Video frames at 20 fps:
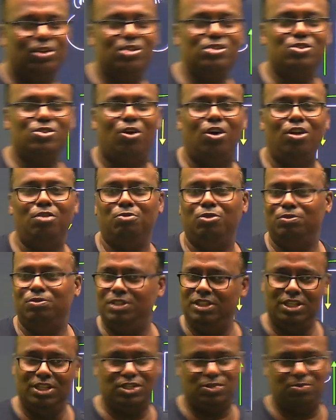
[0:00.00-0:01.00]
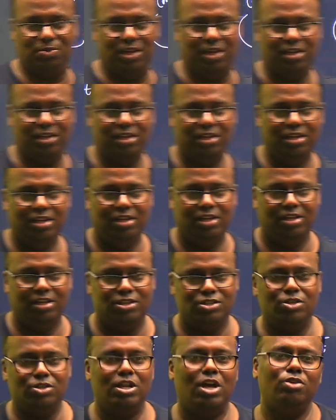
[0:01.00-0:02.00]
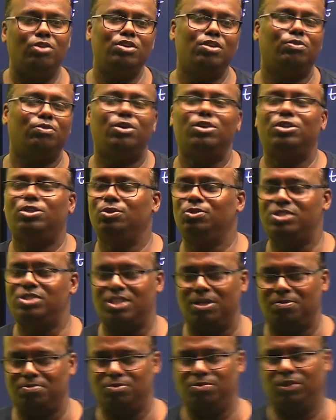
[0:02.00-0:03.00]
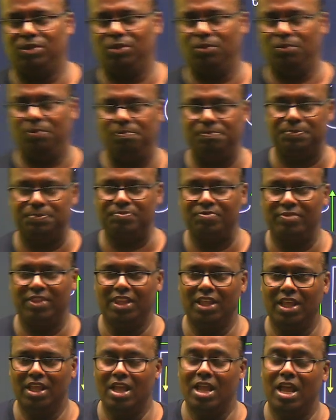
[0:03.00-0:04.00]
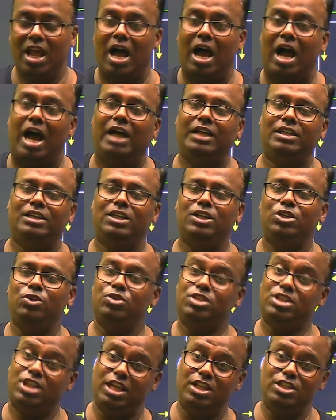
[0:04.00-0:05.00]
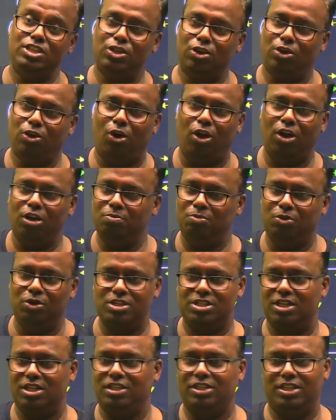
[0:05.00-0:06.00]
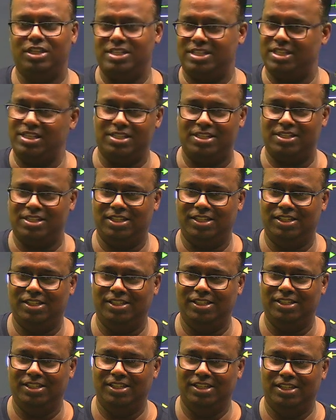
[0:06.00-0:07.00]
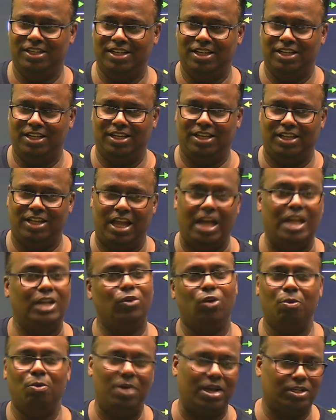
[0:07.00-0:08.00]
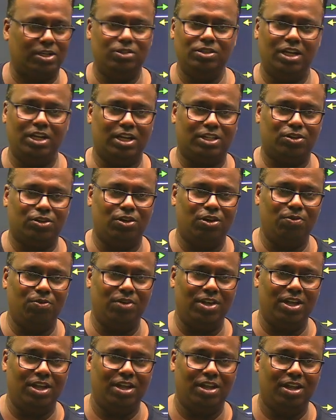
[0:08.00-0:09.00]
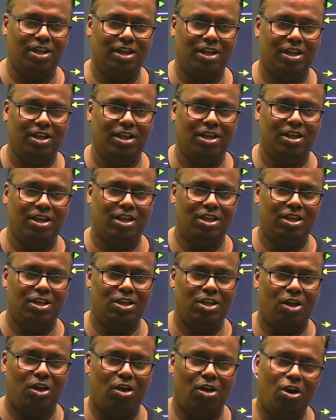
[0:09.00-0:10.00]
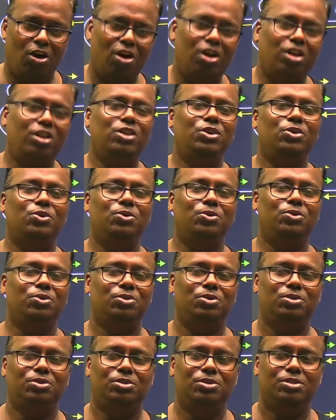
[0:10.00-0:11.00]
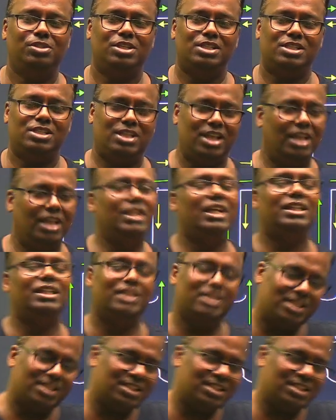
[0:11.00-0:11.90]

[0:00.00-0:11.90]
all move in this way. So now you have got two steps with you. Either you change your all books and thesis and go back to the electron way, or you say that this is the